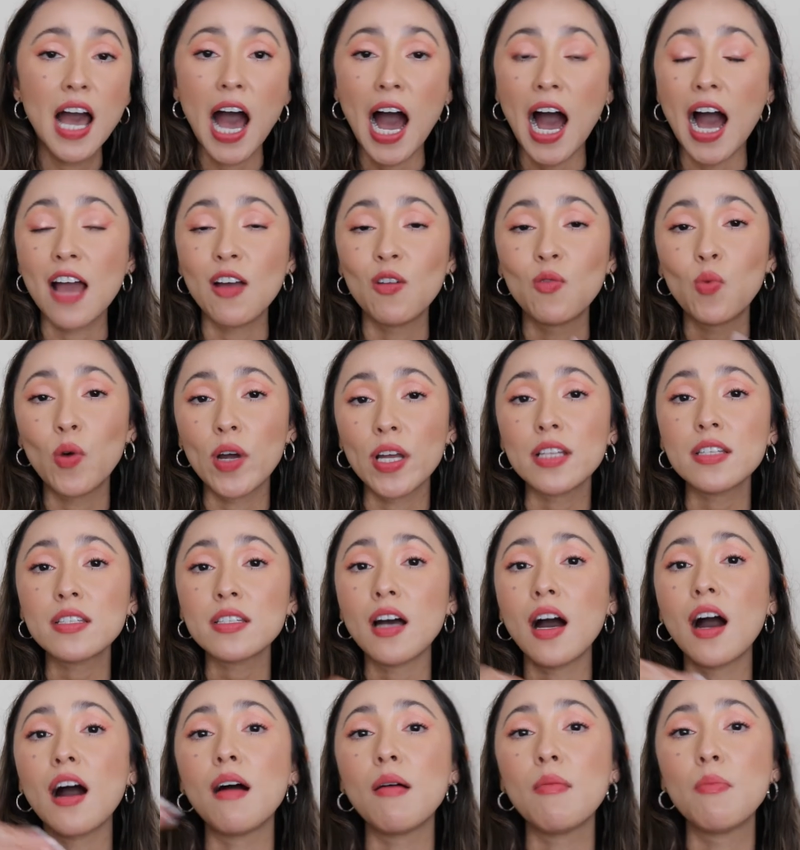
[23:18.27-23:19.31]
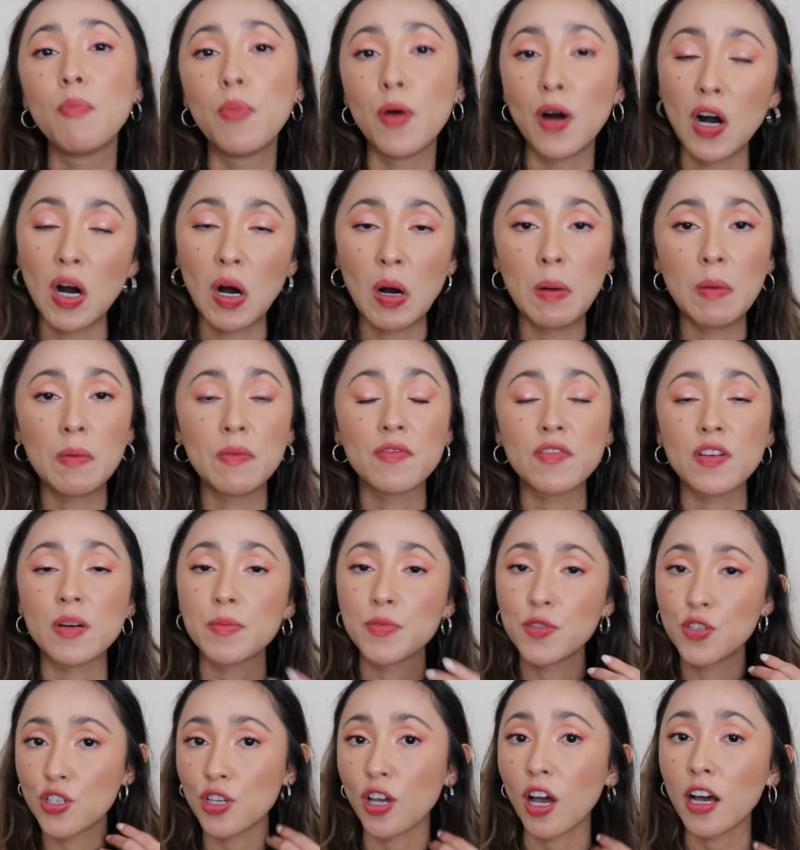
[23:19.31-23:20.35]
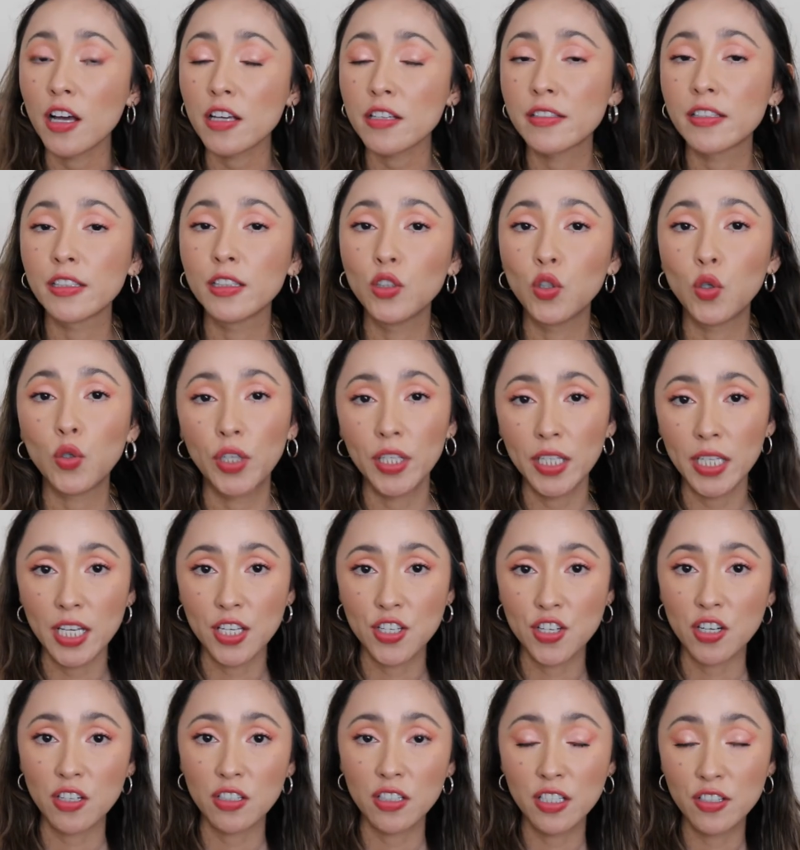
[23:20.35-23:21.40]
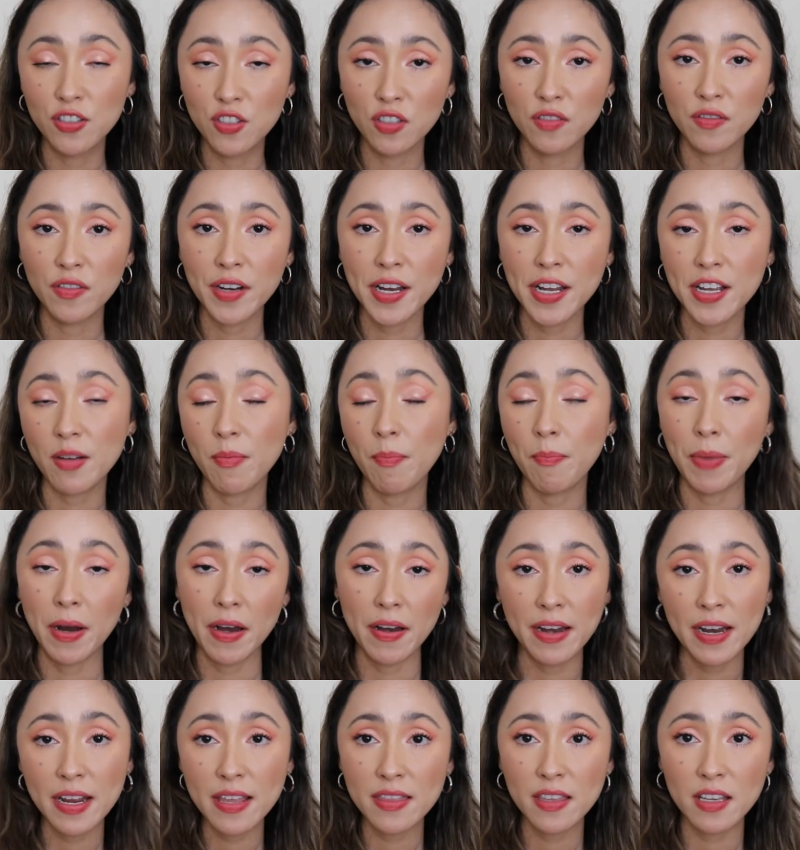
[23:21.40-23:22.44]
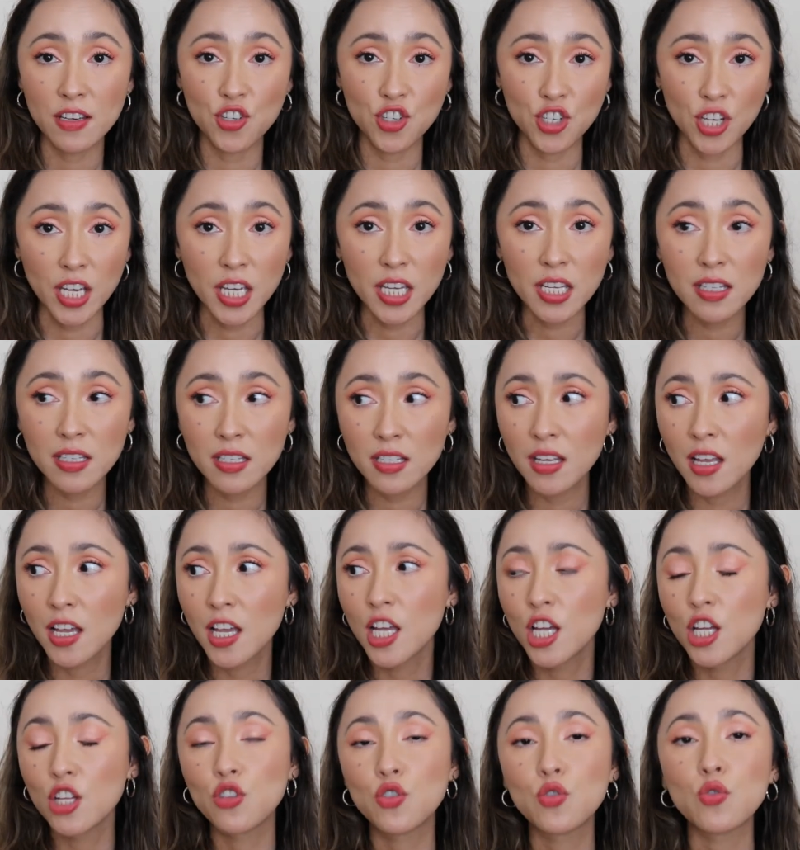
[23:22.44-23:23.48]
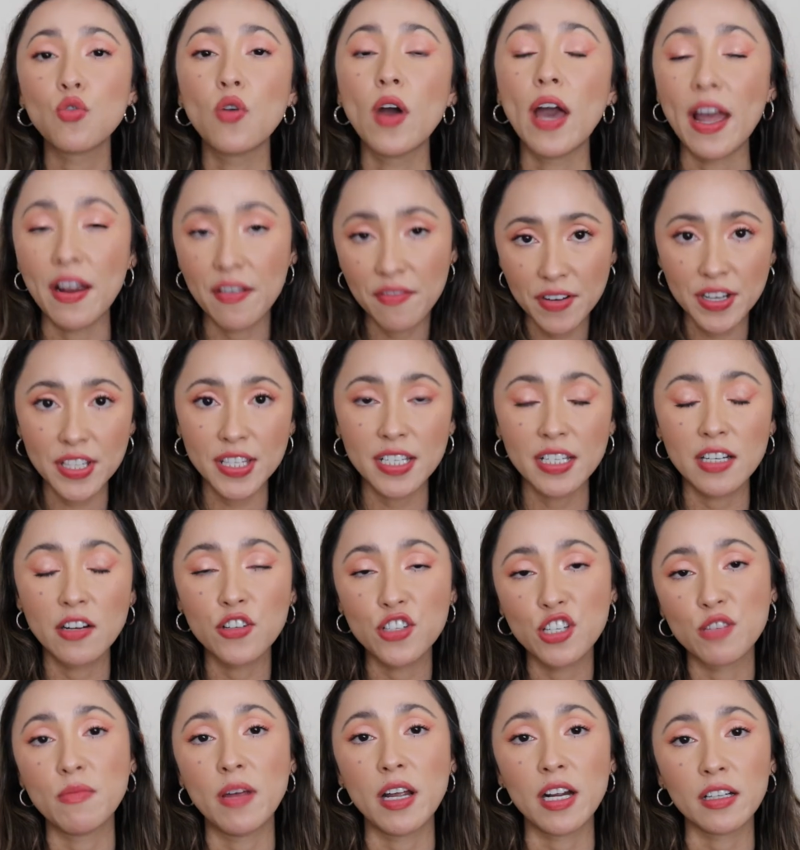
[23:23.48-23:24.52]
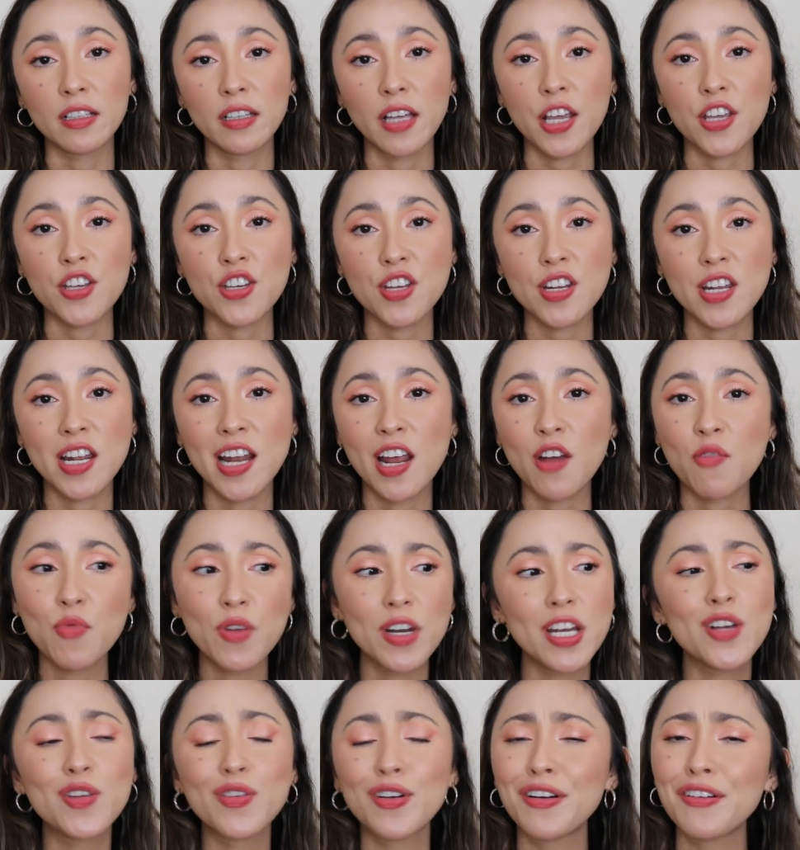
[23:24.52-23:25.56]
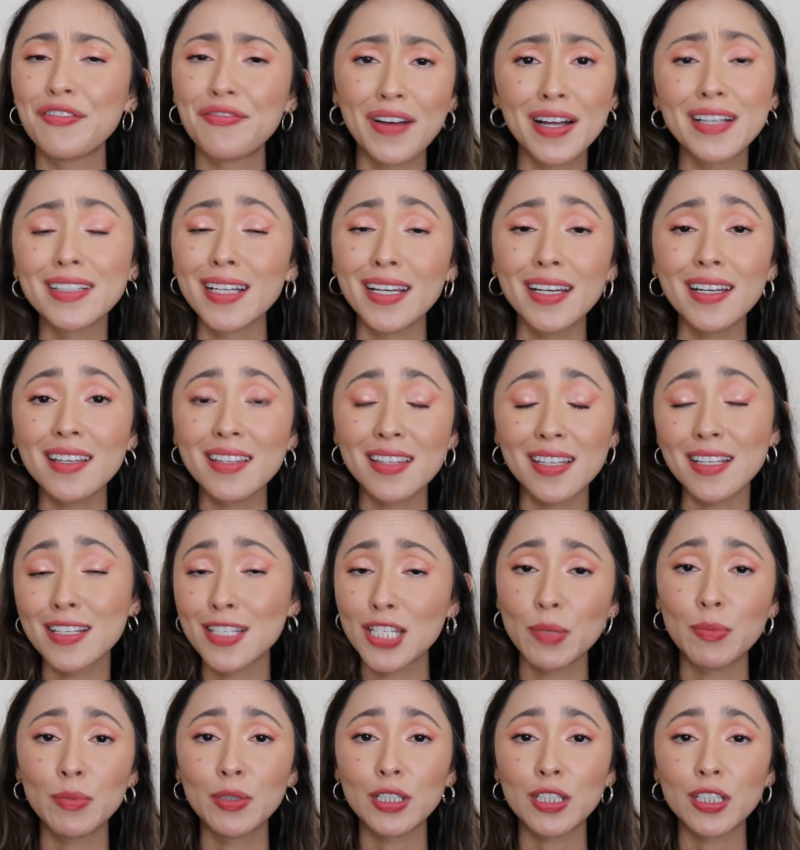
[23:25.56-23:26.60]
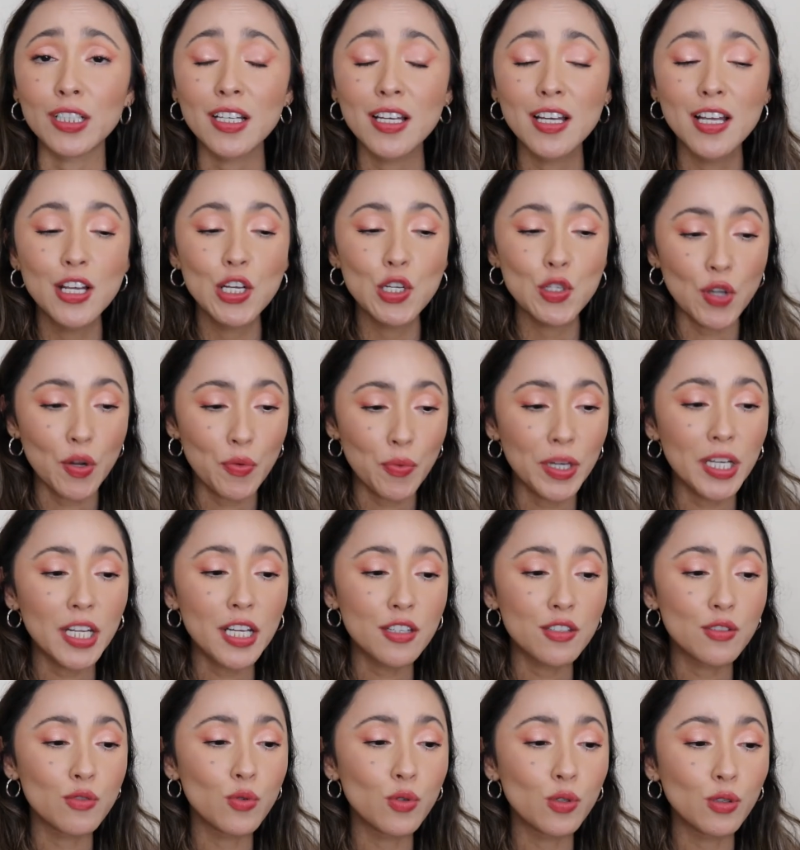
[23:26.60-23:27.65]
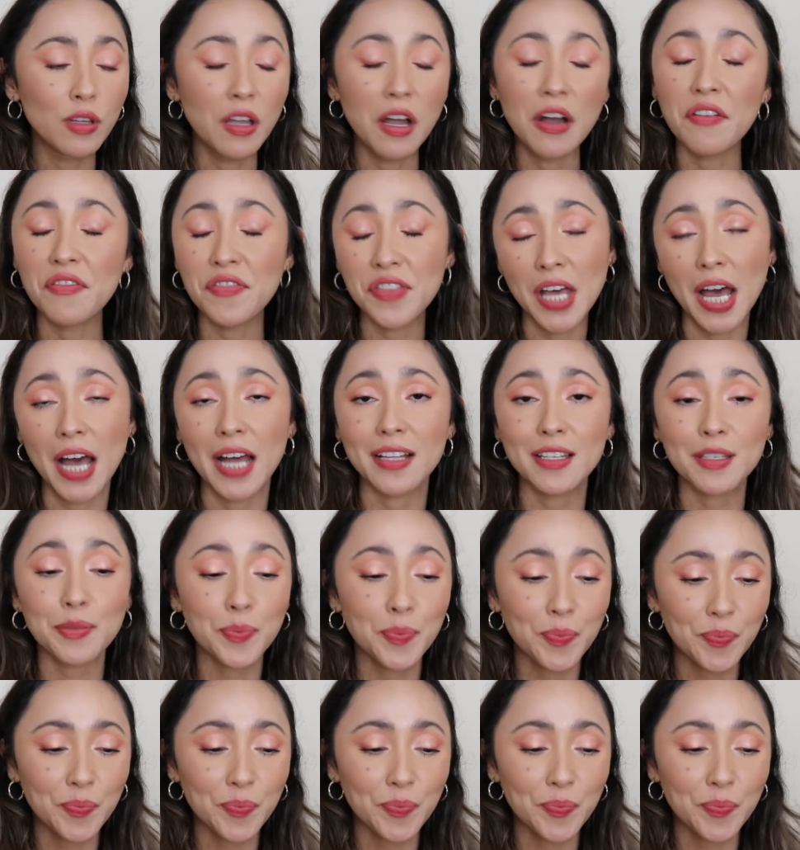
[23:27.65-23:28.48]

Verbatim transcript: I went above from just looking at Charlotte Tilbury, comparing the shades to everything else in my collection, and I really couldn't find anything similar. So I really do love that.